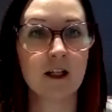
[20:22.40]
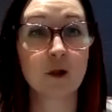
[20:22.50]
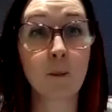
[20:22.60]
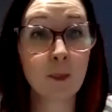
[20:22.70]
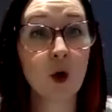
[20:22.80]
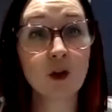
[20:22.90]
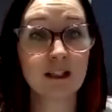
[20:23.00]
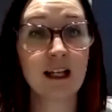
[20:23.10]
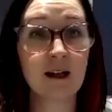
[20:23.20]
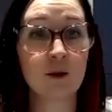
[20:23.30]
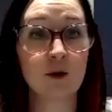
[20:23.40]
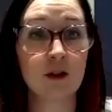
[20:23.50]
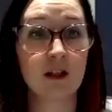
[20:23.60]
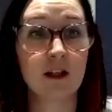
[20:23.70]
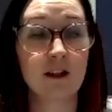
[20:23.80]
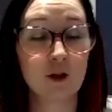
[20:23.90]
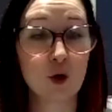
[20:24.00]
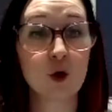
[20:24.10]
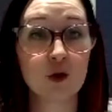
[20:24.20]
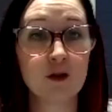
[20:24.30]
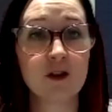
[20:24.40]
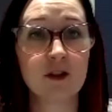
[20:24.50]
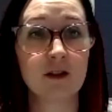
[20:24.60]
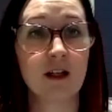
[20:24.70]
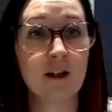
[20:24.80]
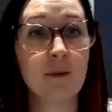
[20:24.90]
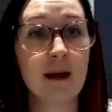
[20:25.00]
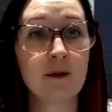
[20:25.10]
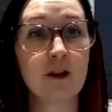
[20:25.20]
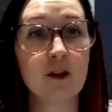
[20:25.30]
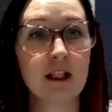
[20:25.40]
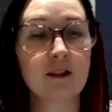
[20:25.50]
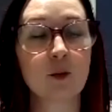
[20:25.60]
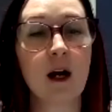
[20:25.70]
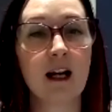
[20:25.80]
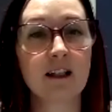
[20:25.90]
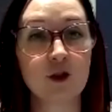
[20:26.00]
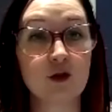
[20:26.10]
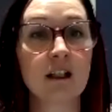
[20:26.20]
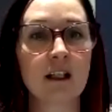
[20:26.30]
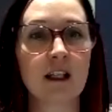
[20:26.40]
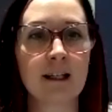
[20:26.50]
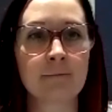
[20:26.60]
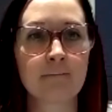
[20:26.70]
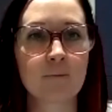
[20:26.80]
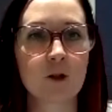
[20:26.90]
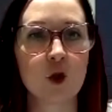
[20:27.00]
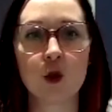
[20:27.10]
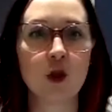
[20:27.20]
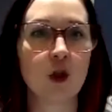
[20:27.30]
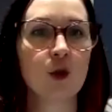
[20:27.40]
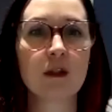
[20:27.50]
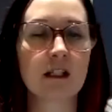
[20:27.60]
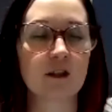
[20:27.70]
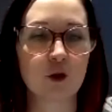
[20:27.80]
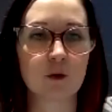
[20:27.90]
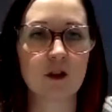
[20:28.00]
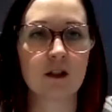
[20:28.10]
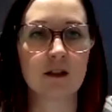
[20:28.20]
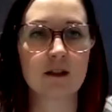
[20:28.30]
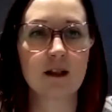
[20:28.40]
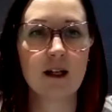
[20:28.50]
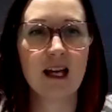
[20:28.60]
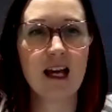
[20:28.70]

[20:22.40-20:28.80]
So I'm pointing out the good and maybe the things why you're drinking or you're using a substance,